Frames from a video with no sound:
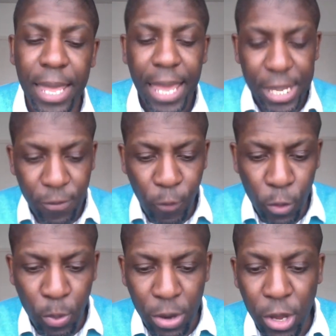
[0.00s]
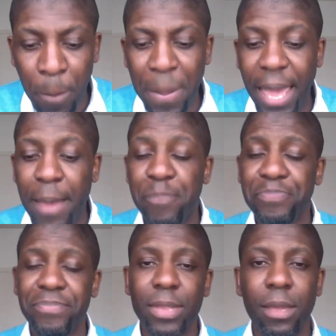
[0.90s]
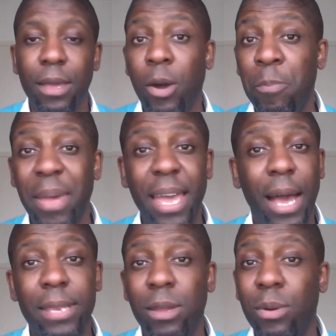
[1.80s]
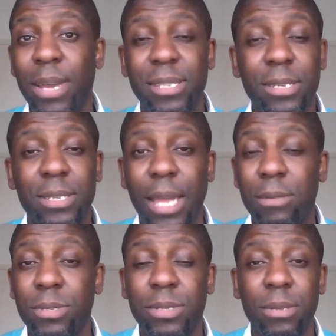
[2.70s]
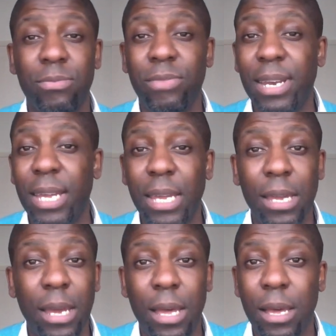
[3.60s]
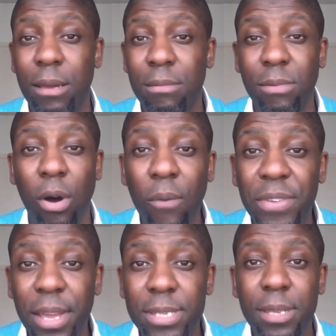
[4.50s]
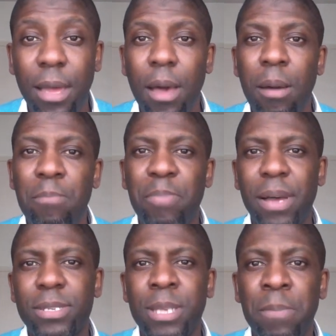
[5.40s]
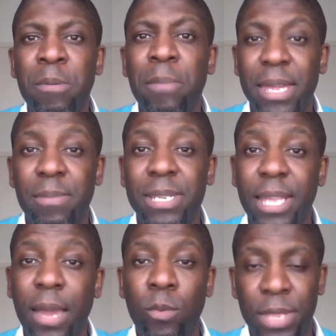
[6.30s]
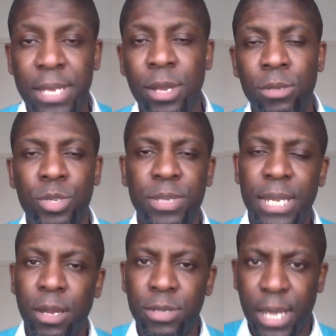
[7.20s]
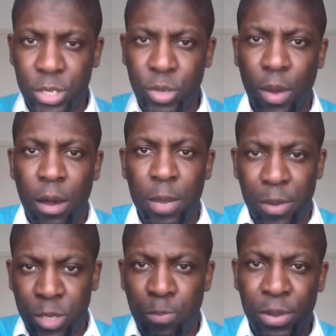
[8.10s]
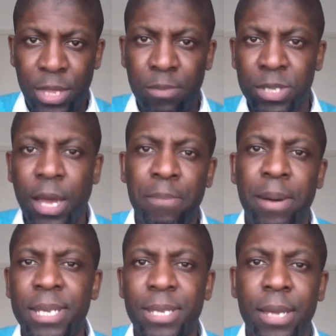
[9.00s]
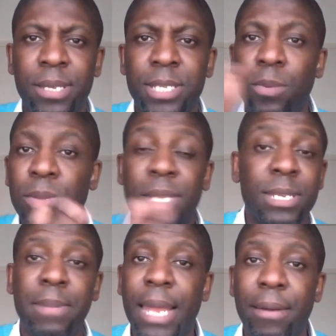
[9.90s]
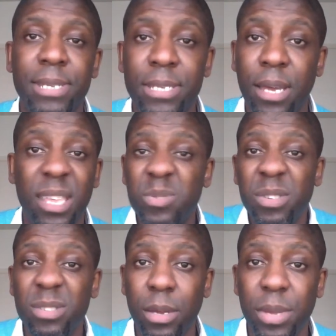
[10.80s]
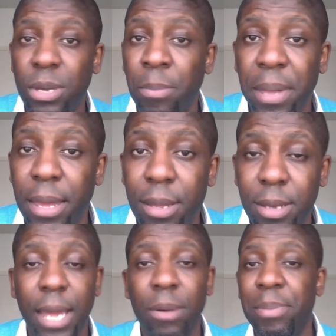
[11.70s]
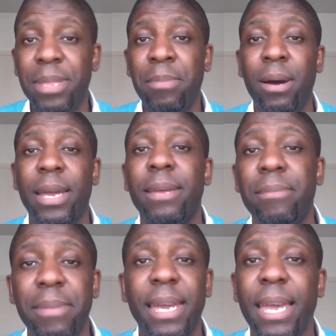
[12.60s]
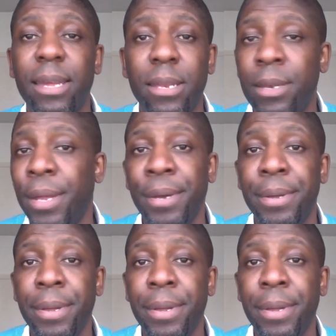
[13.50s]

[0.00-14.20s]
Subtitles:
Here's a fourth one, compare. Compare, I know it just sounds really obvious, but some people make the mistake. What they don't do is they don't take two arguments and put them side by side to see what the similarities are. That's what you're doing when you compare. Like compare the market. Meerkat, no?